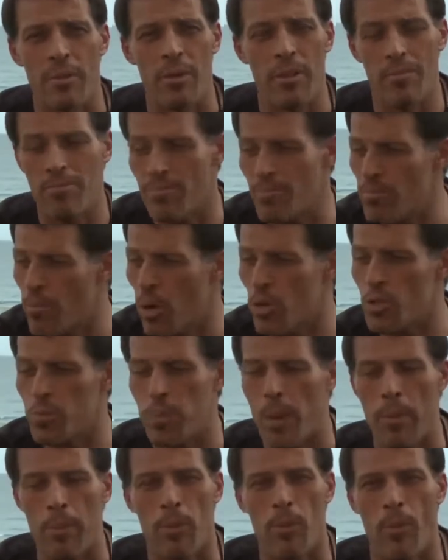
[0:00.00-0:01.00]
I mean,
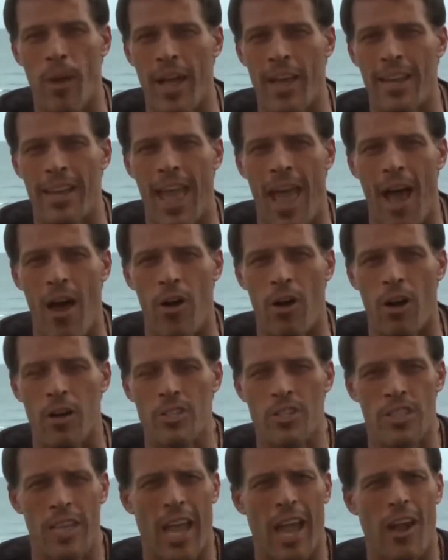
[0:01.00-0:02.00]
most people right now
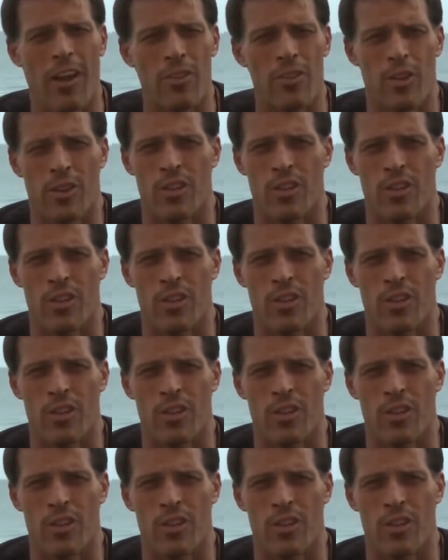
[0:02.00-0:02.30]
are scared,